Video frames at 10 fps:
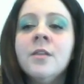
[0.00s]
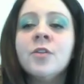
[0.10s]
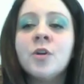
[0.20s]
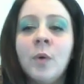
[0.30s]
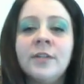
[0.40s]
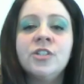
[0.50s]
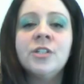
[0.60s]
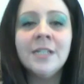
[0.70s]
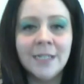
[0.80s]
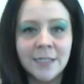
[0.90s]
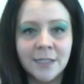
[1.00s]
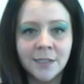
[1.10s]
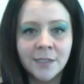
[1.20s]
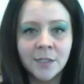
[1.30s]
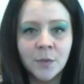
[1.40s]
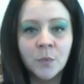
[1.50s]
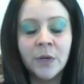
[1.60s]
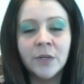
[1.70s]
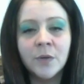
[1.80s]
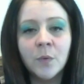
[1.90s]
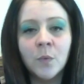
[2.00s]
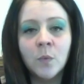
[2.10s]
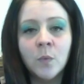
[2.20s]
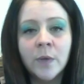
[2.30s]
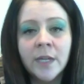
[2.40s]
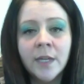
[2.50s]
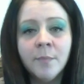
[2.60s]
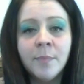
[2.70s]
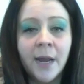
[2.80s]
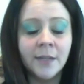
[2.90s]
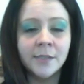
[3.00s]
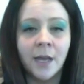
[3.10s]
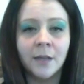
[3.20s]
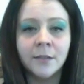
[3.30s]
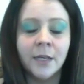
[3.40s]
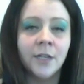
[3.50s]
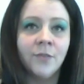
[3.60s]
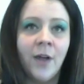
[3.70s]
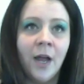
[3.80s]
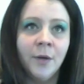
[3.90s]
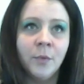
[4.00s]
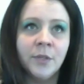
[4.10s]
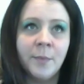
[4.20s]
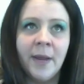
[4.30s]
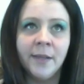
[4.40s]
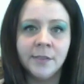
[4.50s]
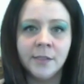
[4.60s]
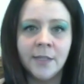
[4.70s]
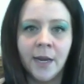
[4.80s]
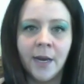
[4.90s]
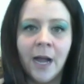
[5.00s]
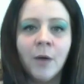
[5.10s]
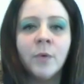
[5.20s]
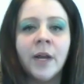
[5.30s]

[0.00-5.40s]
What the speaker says: The question is, when we pass on, like if I were to pass today, how would